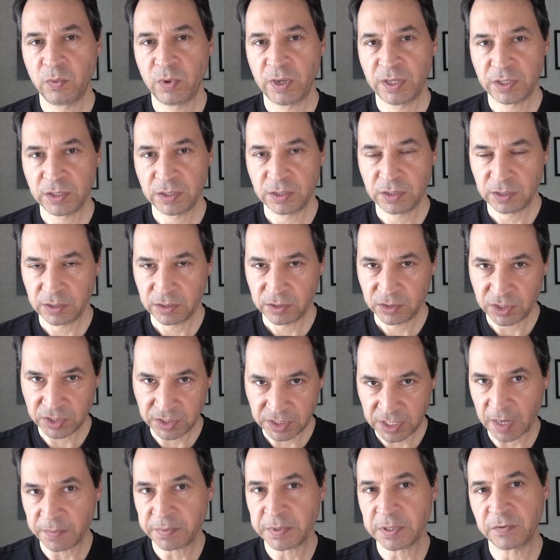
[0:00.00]
when she
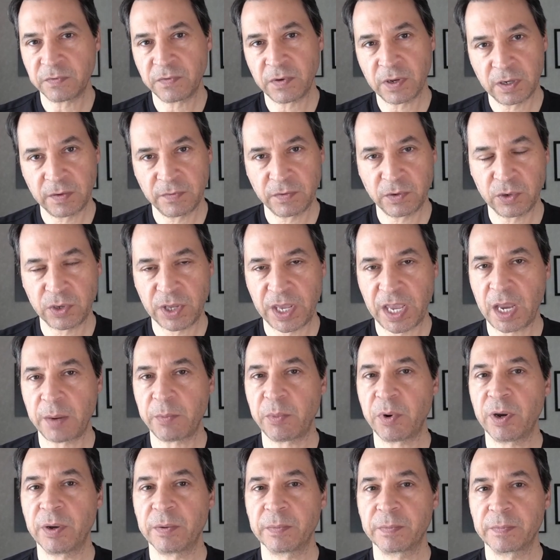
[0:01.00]
steps in front of your
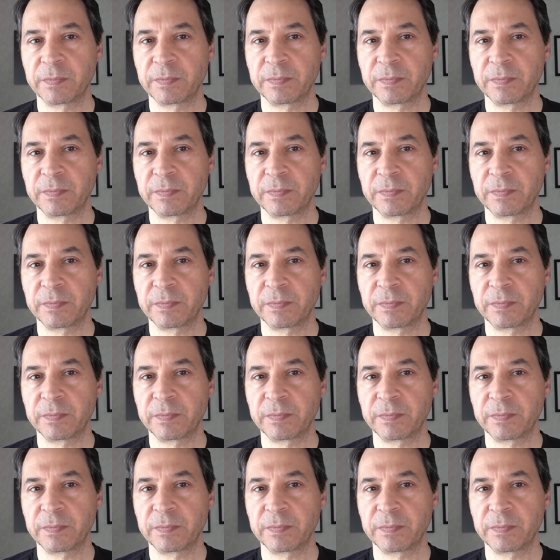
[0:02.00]
camera.